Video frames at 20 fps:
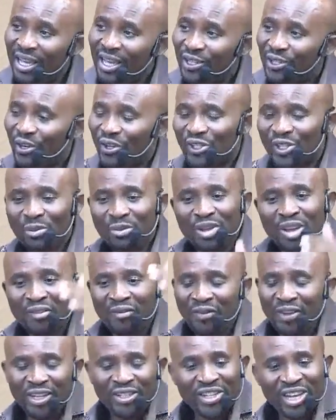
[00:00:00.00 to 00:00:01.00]
he just sent me a,
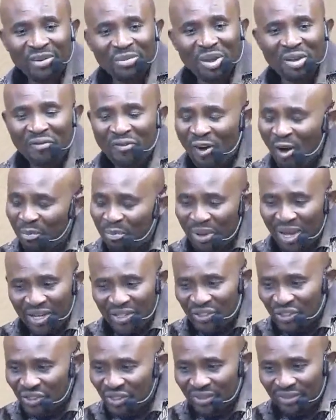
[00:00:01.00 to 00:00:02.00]
he sent me a four
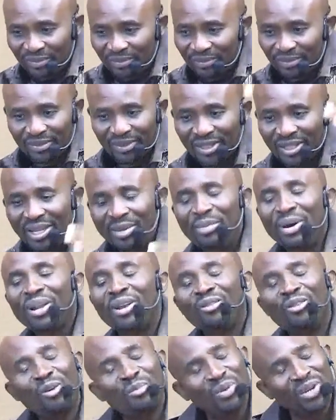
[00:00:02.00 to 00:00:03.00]
page. I said, Man
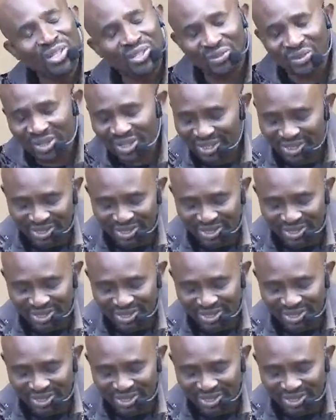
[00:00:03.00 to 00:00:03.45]
of God, please read.